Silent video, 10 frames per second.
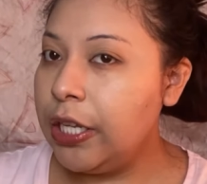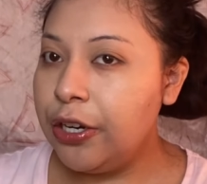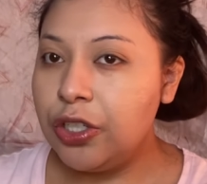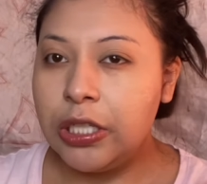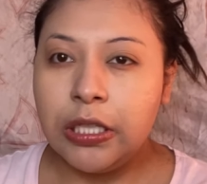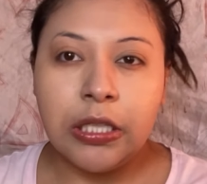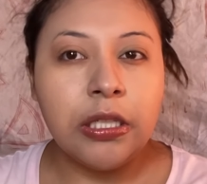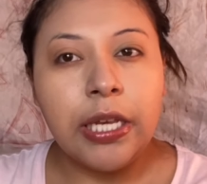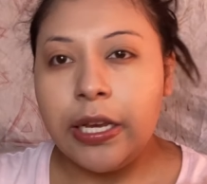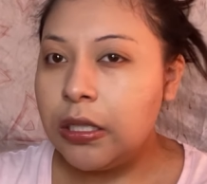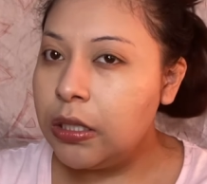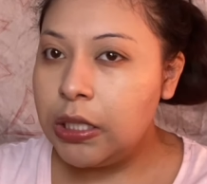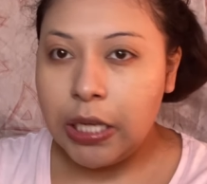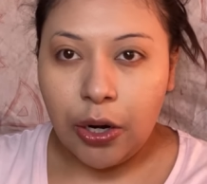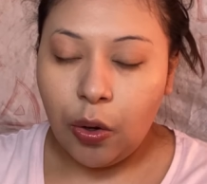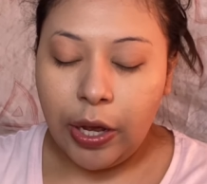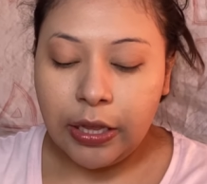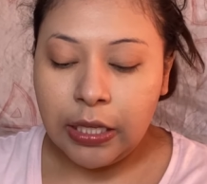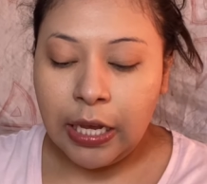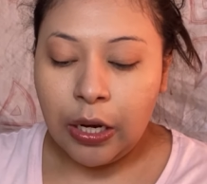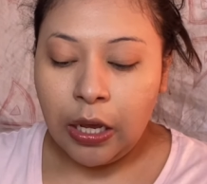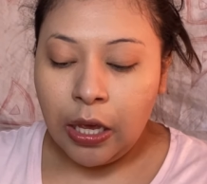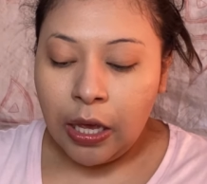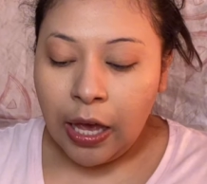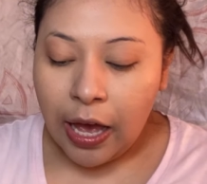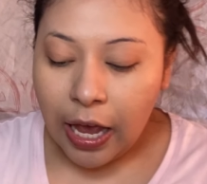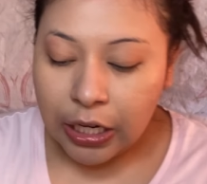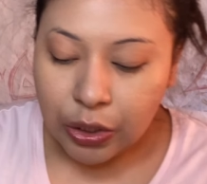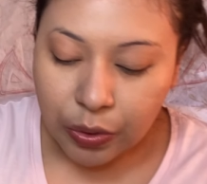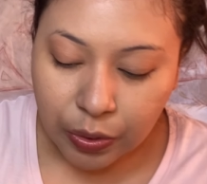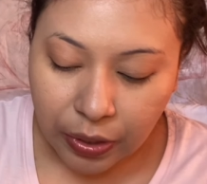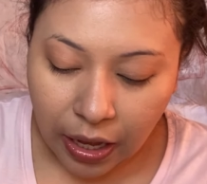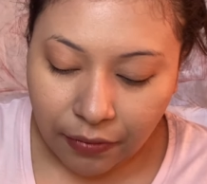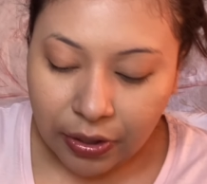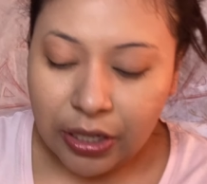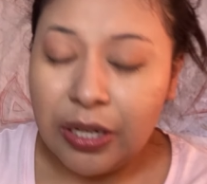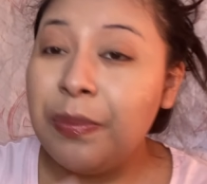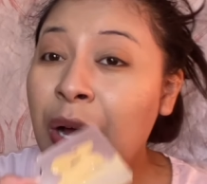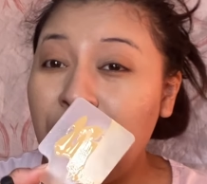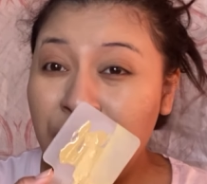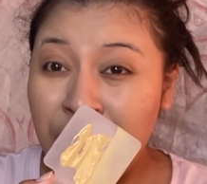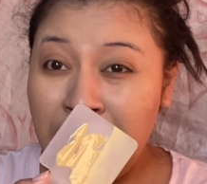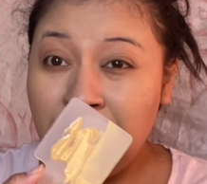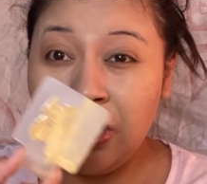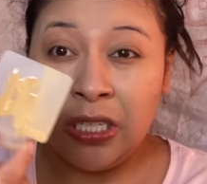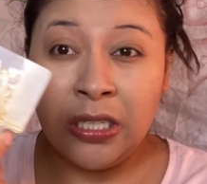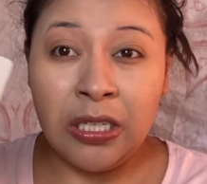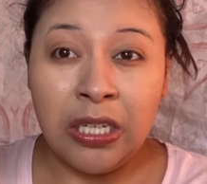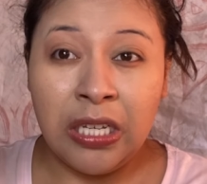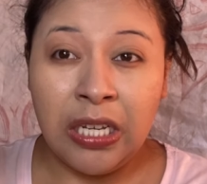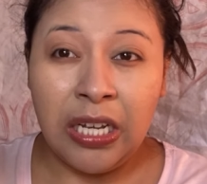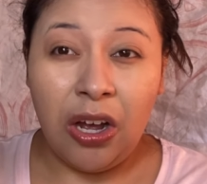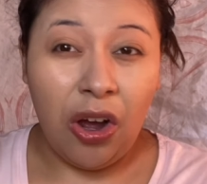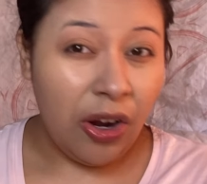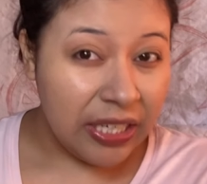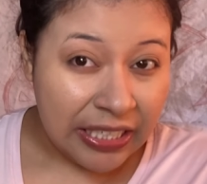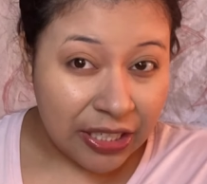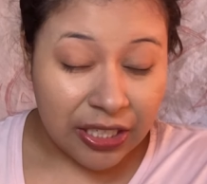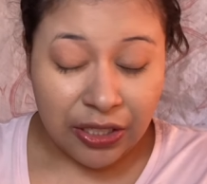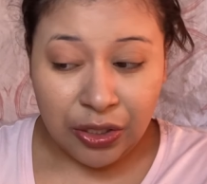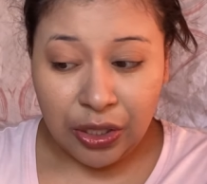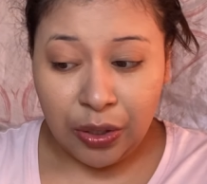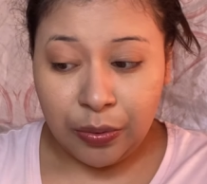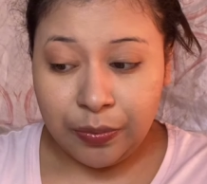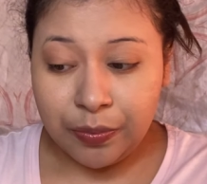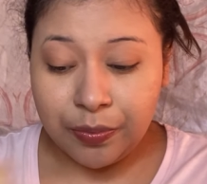layer just sit and settle, and then I do still have a good amount of foundation on here, so